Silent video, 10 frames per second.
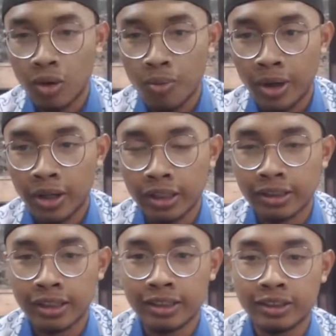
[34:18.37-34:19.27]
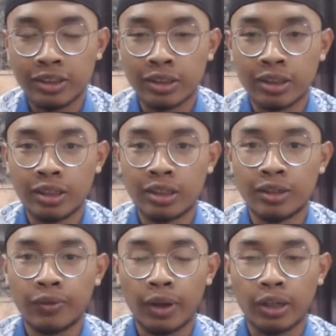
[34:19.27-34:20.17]
Oh my God, that is a
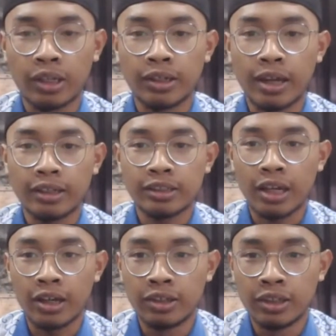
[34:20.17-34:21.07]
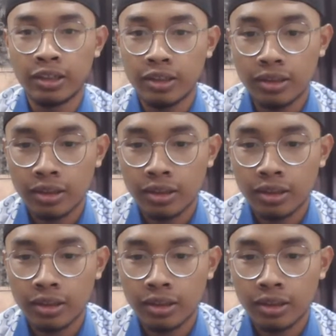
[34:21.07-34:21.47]
very nice idea.